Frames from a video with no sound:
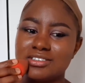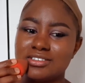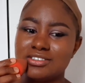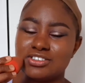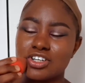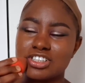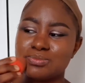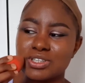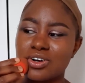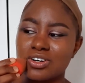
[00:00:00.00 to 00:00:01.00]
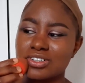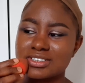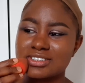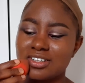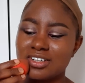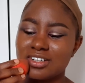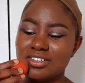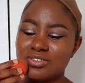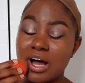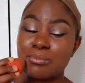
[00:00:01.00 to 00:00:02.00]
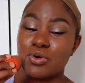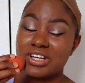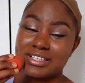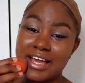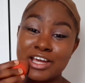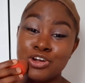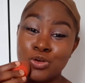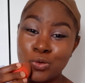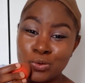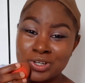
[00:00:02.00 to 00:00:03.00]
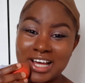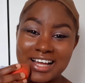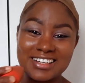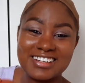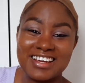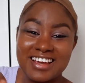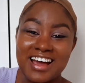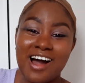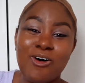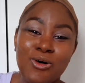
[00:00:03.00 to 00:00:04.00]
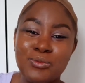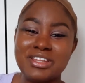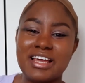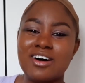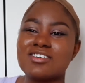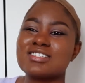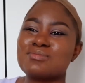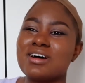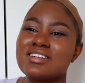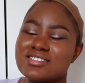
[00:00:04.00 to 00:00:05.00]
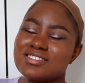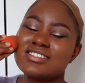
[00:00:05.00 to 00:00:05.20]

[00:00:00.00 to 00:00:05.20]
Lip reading: just because I'm going there alone and they are all with their husbands.